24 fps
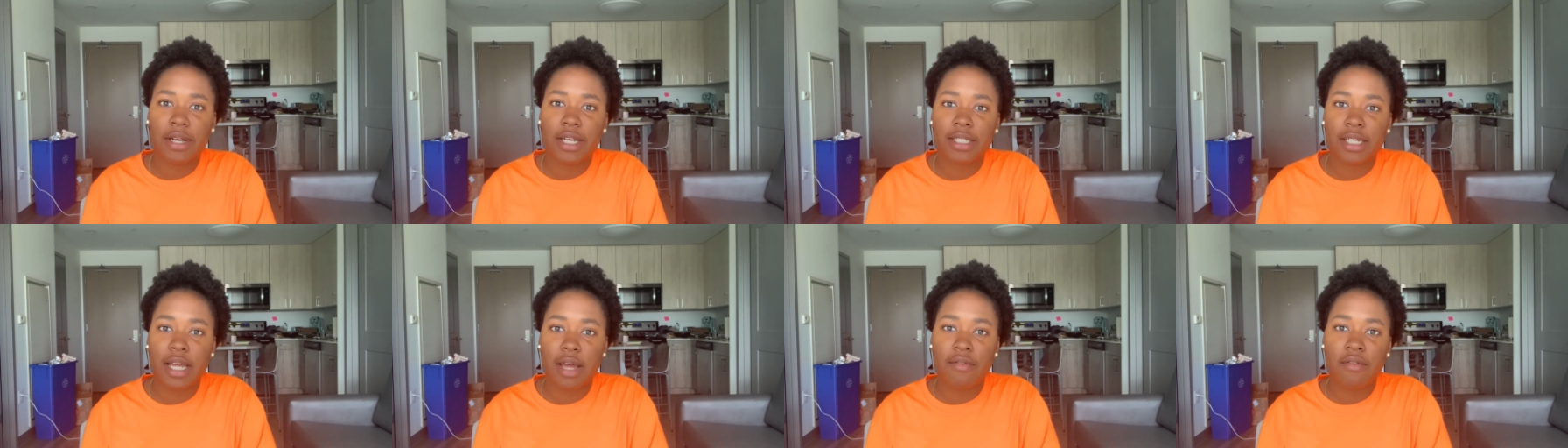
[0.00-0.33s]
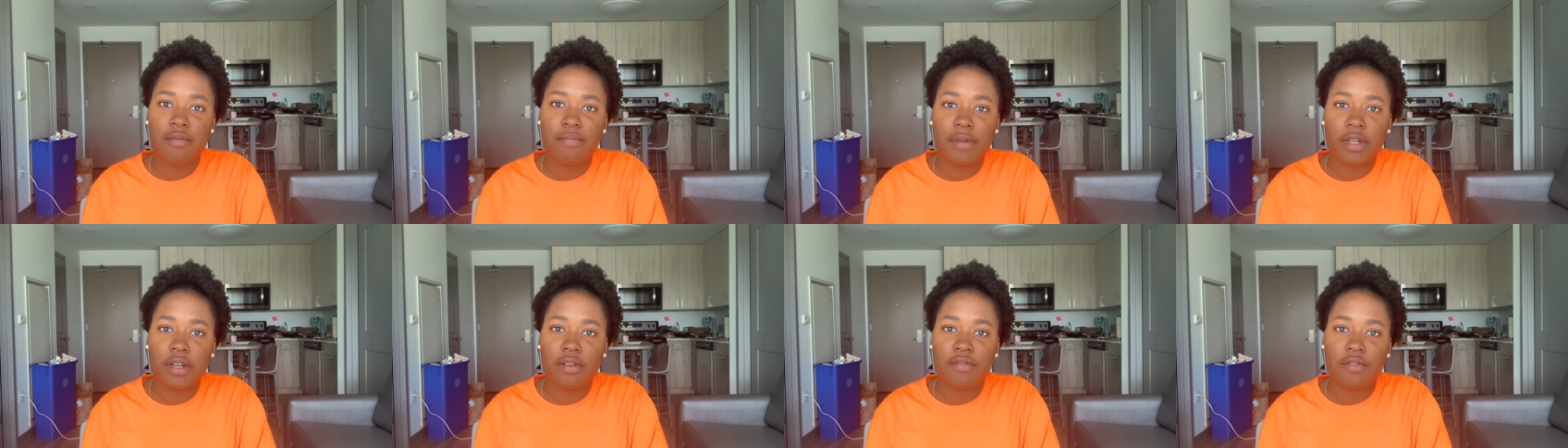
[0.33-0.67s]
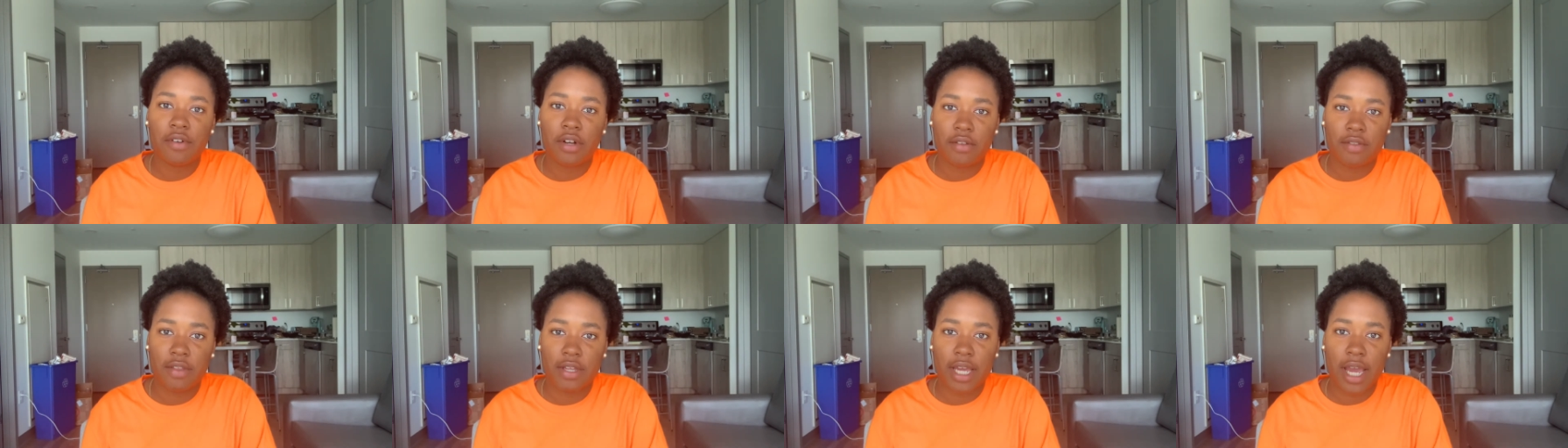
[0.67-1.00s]
because I haven't been in
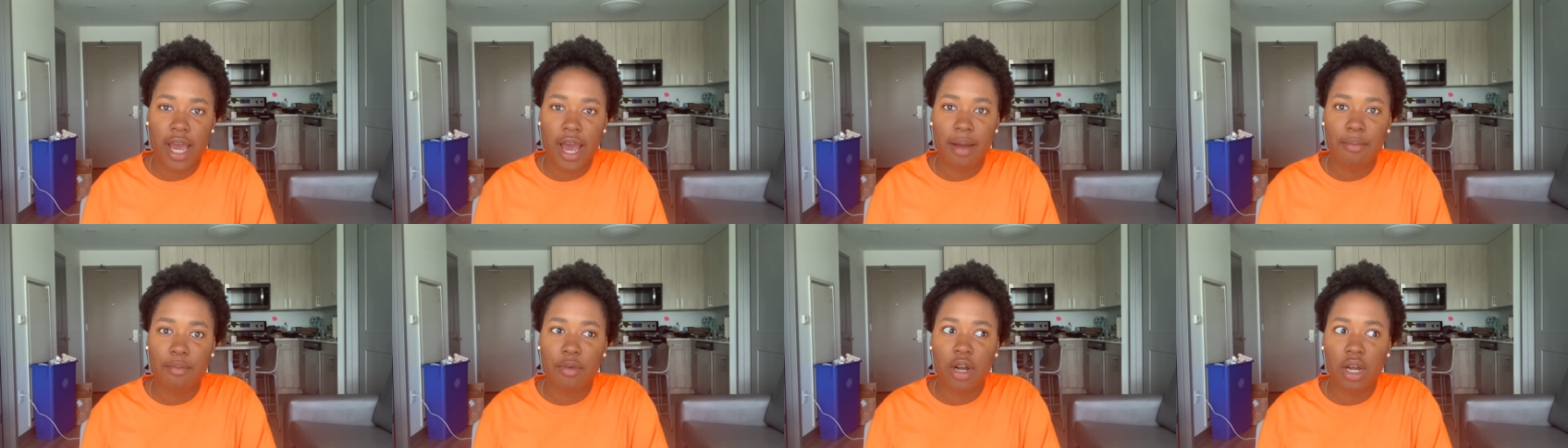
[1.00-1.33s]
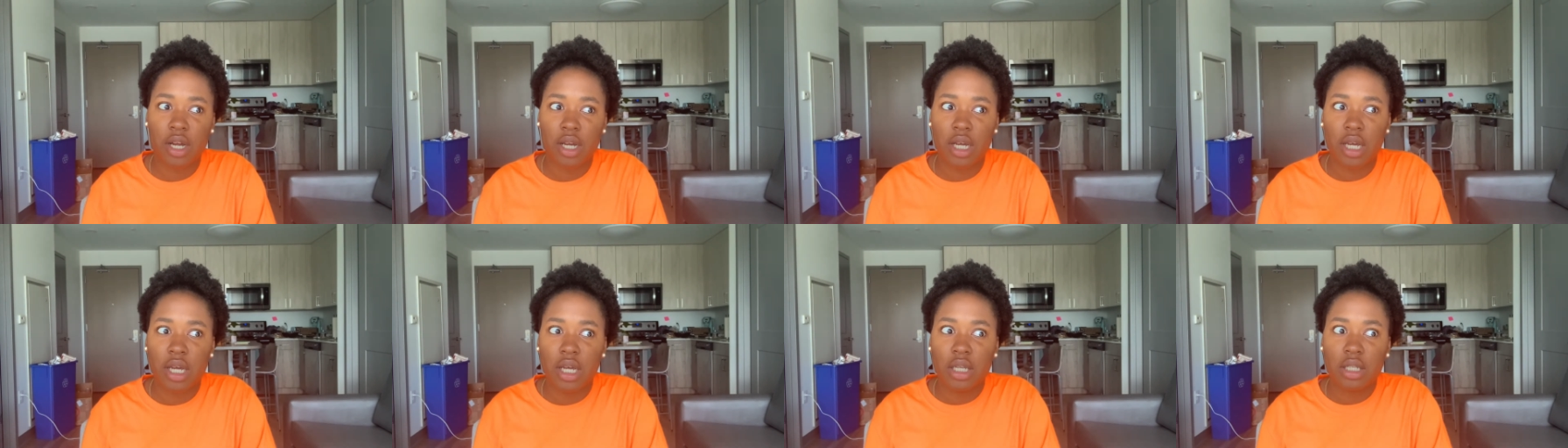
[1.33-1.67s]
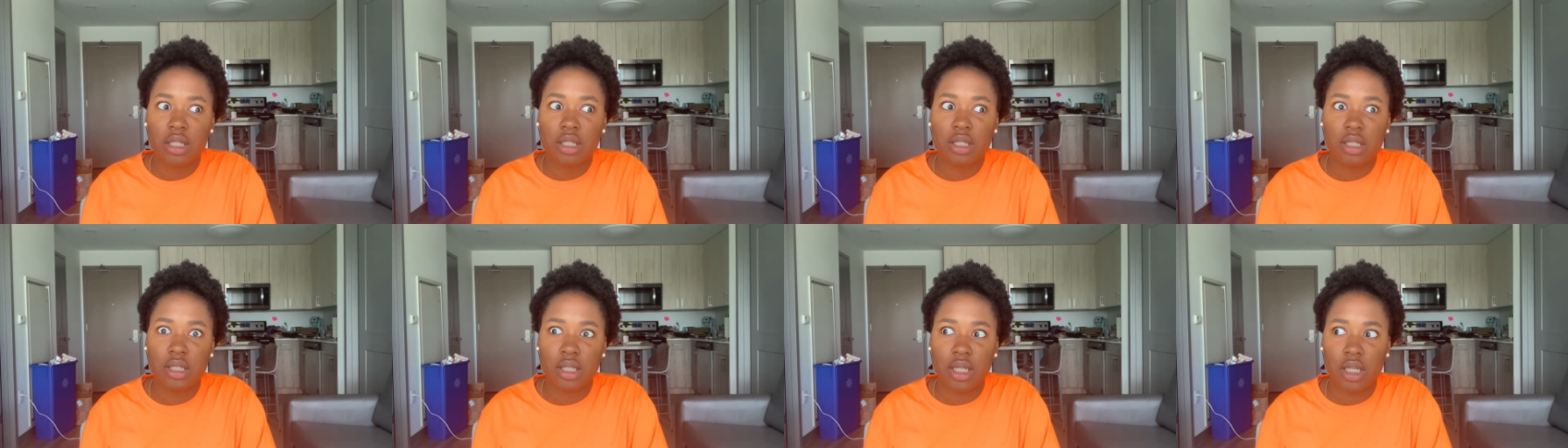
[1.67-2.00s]
front of the camera
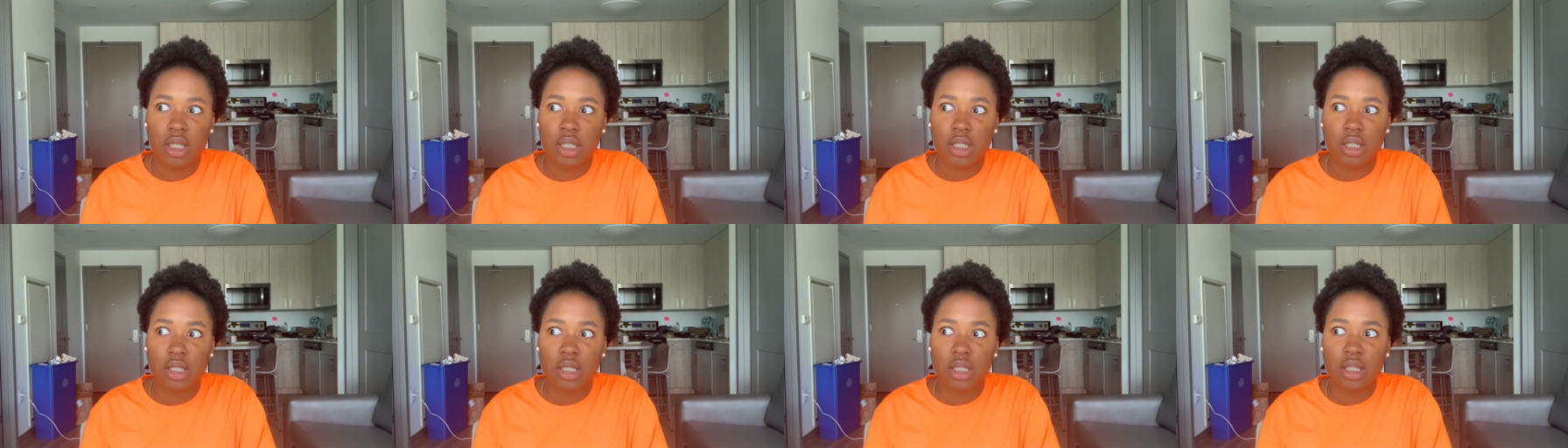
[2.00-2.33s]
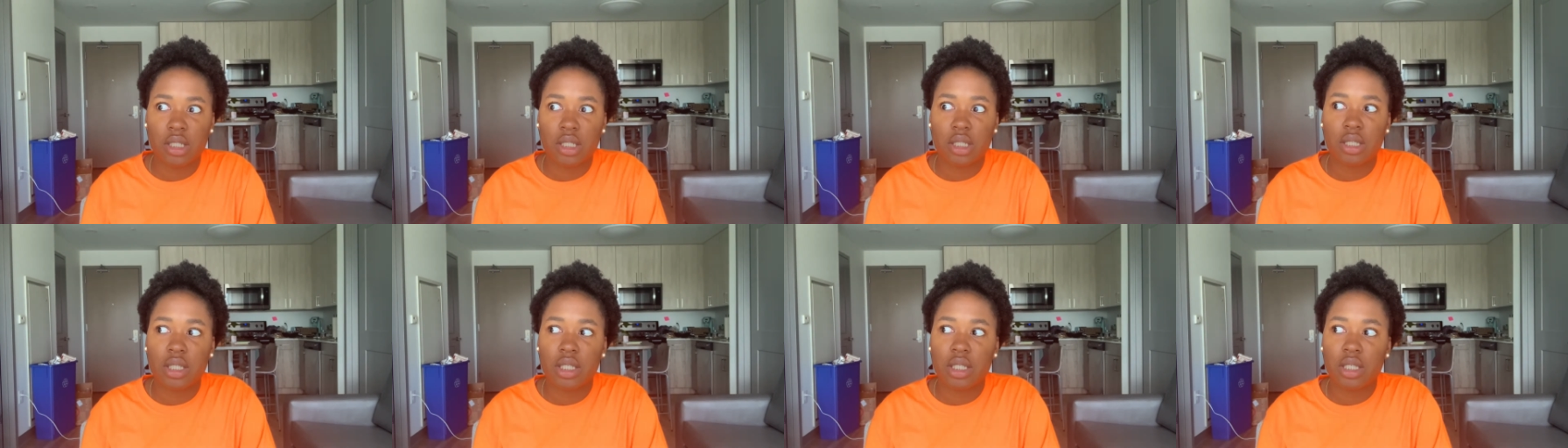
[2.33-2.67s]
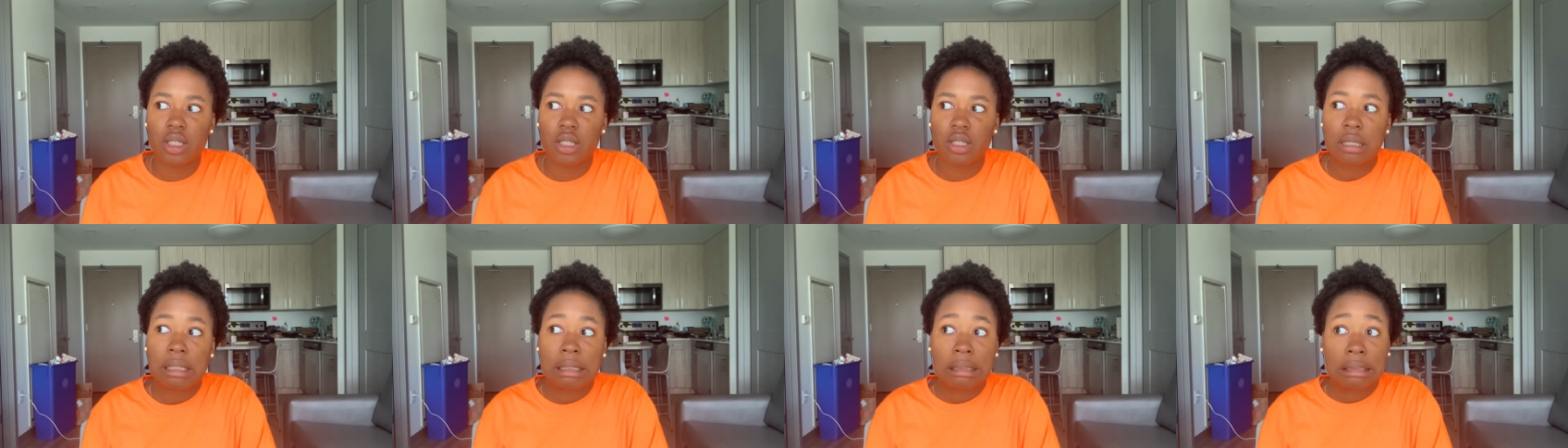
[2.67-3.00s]

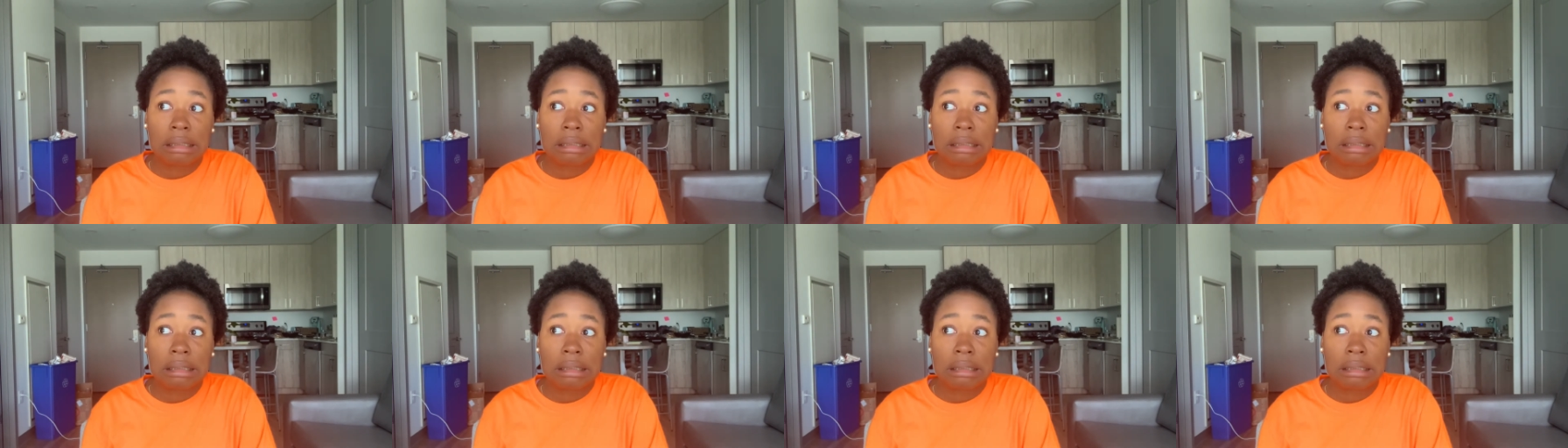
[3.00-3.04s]
since